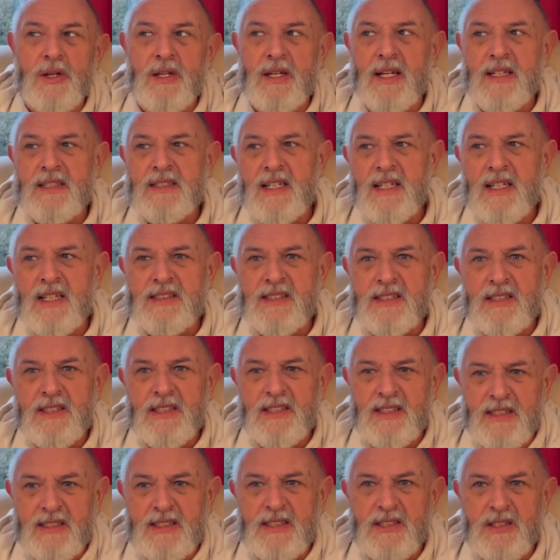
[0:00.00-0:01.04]
You need to listen. You
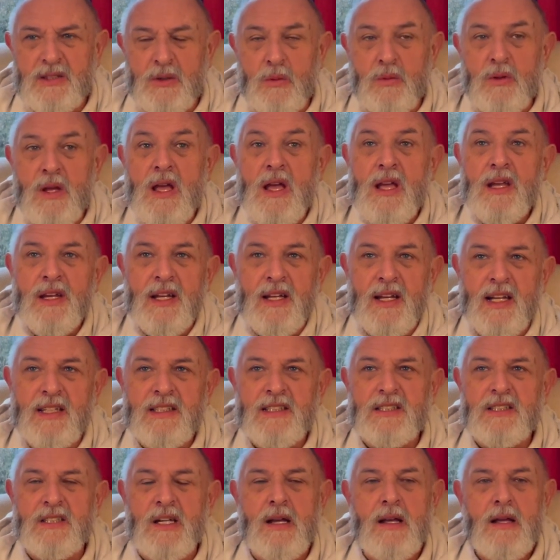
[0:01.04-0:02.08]
need to talk. You need
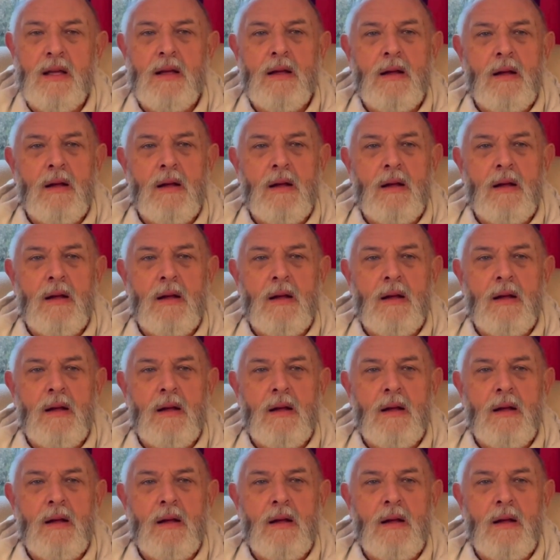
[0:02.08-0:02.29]
to talk.